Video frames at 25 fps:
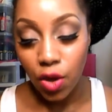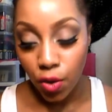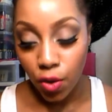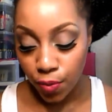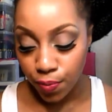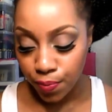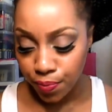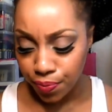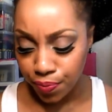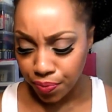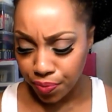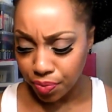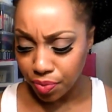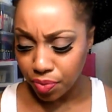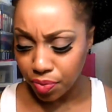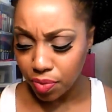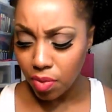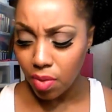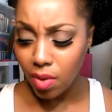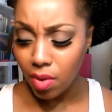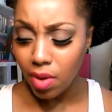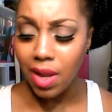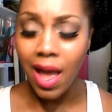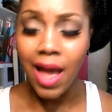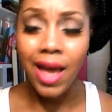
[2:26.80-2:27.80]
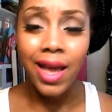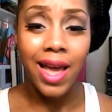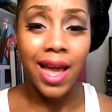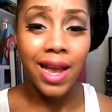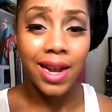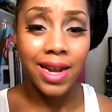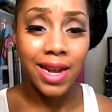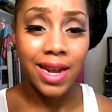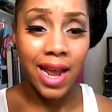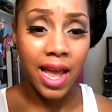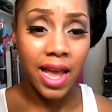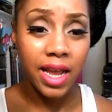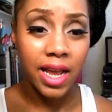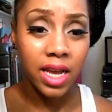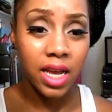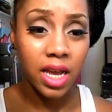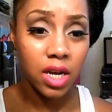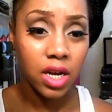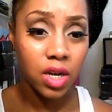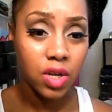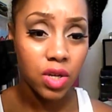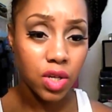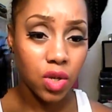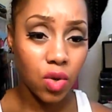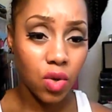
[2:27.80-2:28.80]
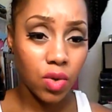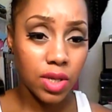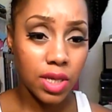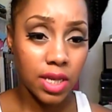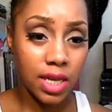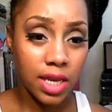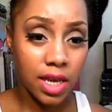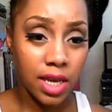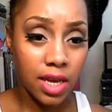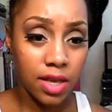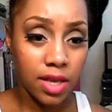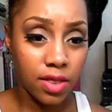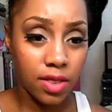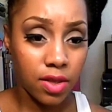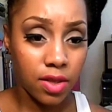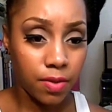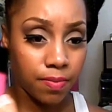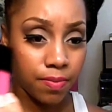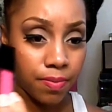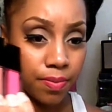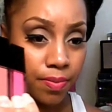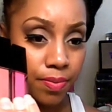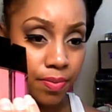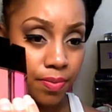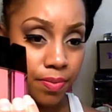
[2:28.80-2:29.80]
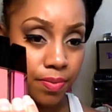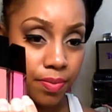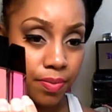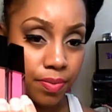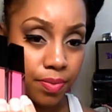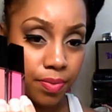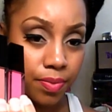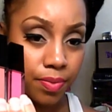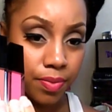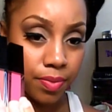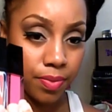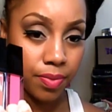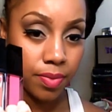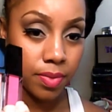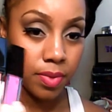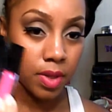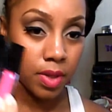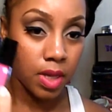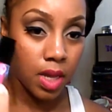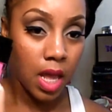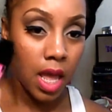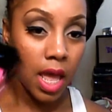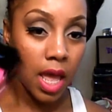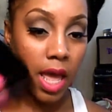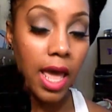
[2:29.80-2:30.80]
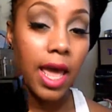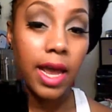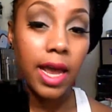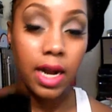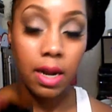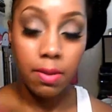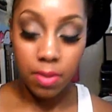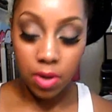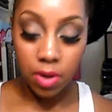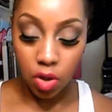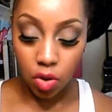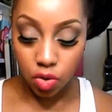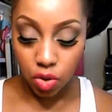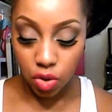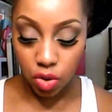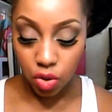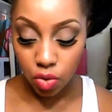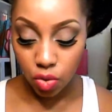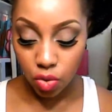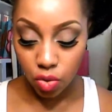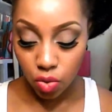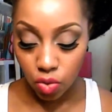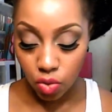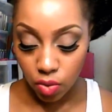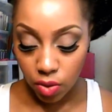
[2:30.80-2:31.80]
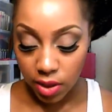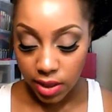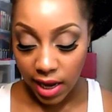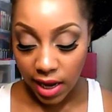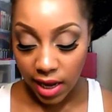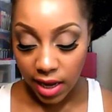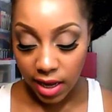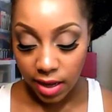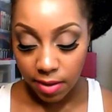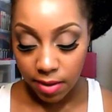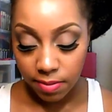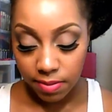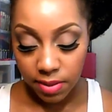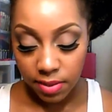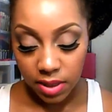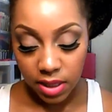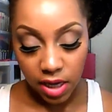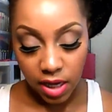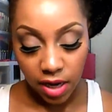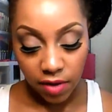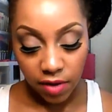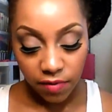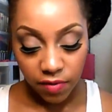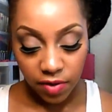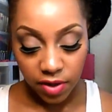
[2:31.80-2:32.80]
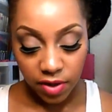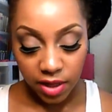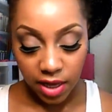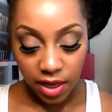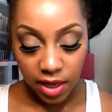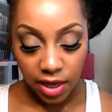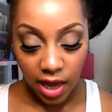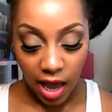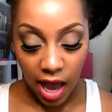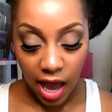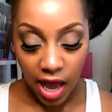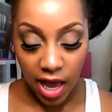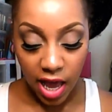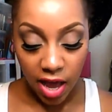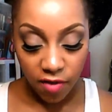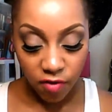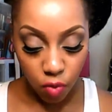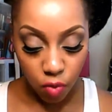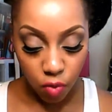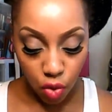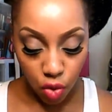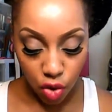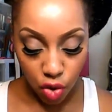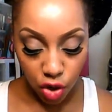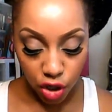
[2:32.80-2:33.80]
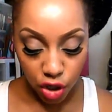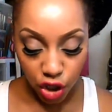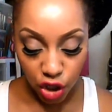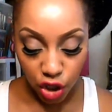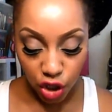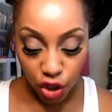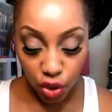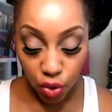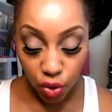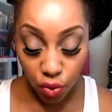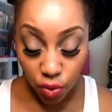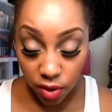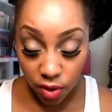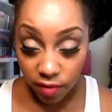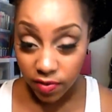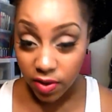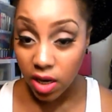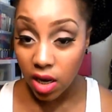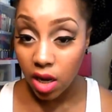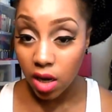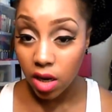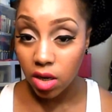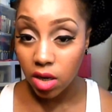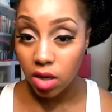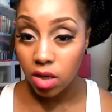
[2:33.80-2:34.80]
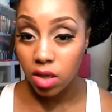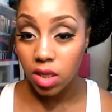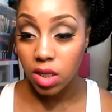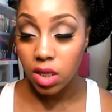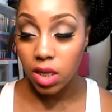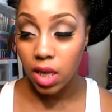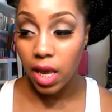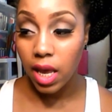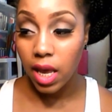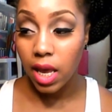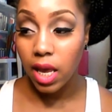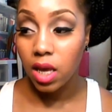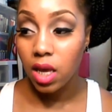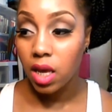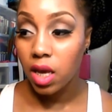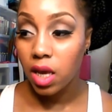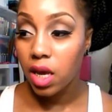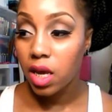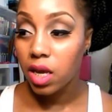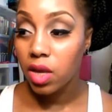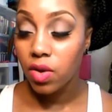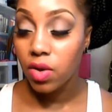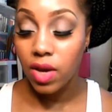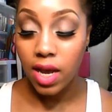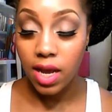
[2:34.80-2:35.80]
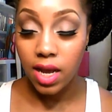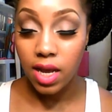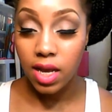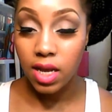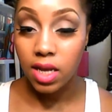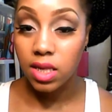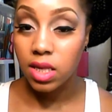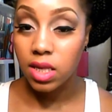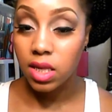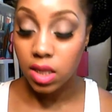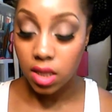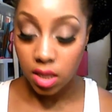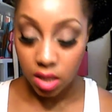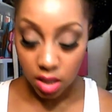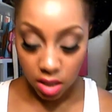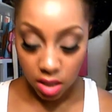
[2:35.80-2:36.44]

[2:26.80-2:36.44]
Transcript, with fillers: so I got nine colors all together. And I'm going to go through names and everything. I have worn two of the colors. And you guys,